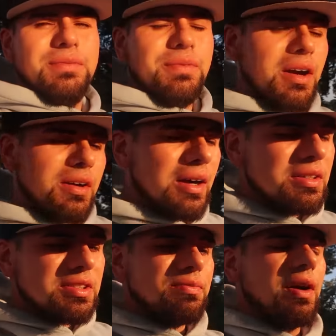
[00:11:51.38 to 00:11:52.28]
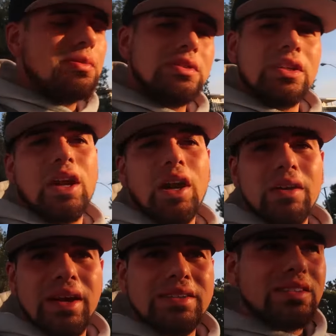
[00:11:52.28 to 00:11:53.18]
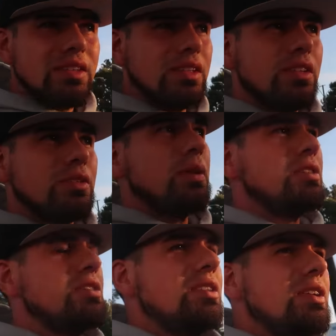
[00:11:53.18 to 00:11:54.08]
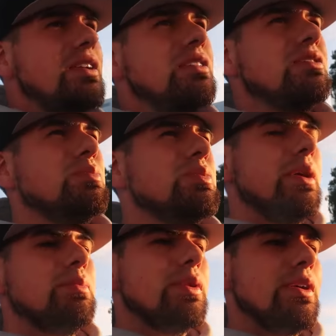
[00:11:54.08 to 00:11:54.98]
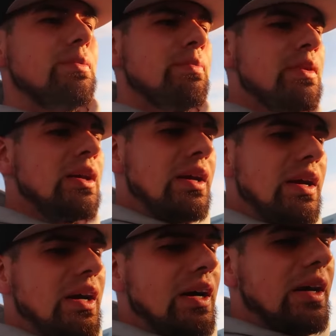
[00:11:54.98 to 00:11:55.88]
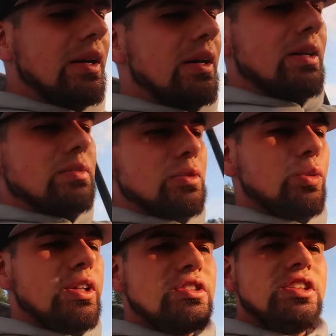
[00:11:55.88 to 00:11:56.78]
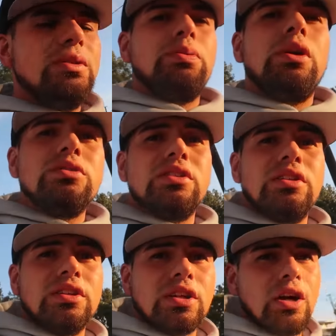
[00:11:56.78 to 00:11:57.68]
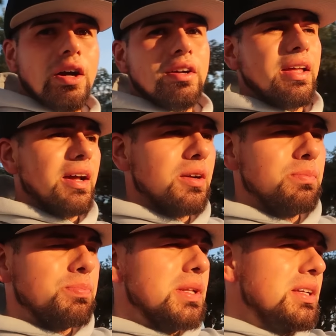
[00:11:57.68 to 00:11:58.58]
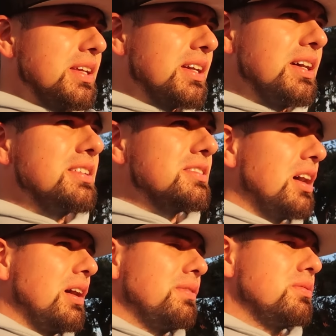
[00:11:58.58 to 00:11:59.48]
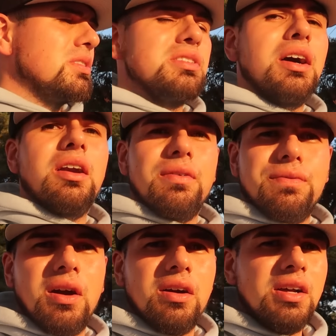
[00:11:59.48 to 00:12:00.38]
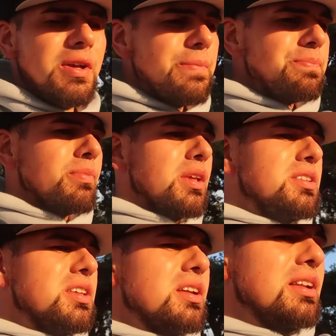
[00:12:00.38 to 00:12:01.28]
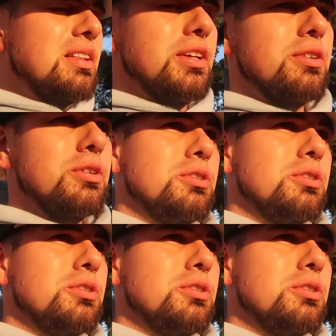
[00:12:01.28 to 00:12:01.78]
involved, I was involved in a car accident, especially in September. Uh, we T-boned another car that completely cut us off, was not our fault. He did an illegal